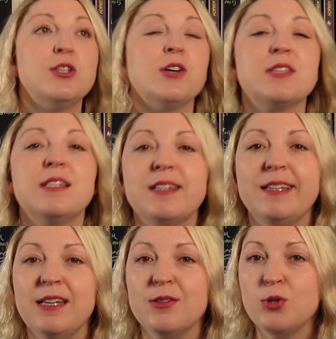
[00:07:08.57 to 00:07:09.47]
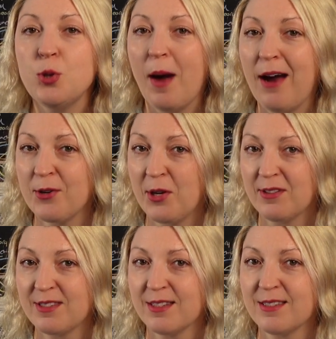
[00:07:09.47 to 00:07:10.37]
doesn't lead to
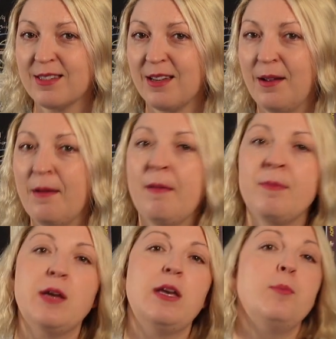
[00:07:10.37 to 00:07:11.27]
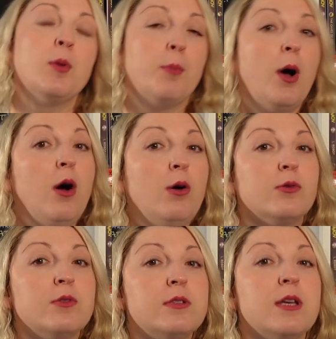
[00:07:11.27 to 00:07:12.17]
paradoxes. Now, he
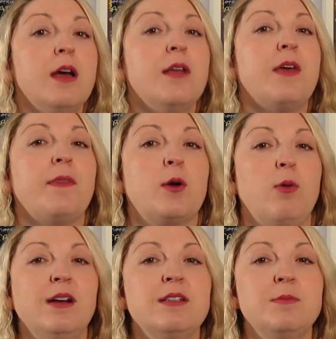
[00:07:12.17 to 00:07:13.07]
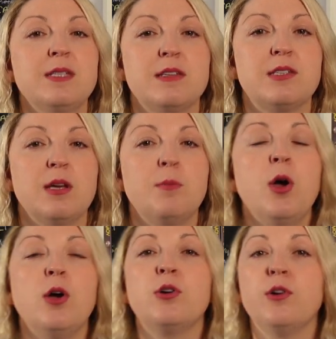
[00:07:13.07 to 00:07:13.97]
proposed that the quantum
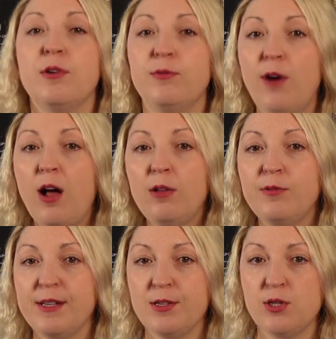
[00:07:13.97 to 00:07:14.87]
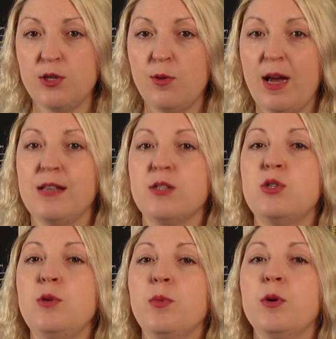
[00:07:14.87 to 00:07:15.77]
system could evolve into a
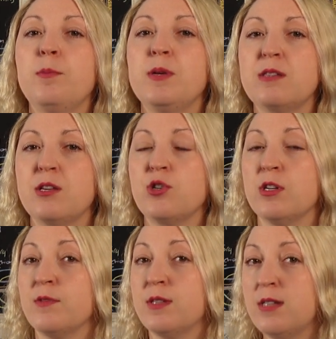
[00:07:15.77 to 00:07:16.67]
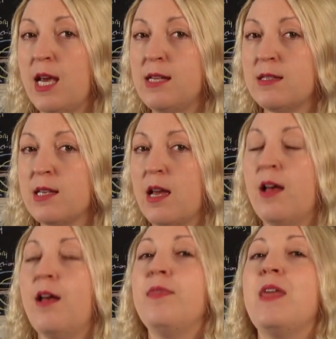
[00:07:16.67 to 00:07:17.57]
superposition of states
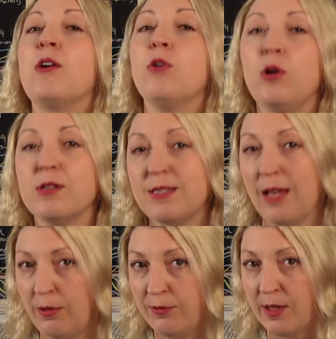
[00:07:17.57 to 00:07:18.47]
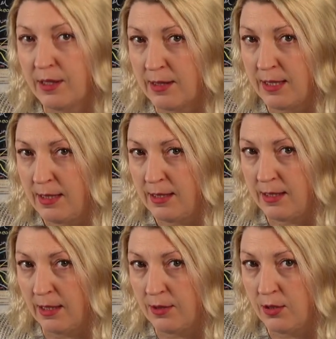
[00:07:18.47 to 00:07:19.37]
that are all
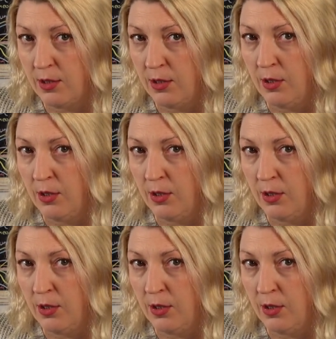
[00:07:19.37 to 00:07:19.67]
self-consistent.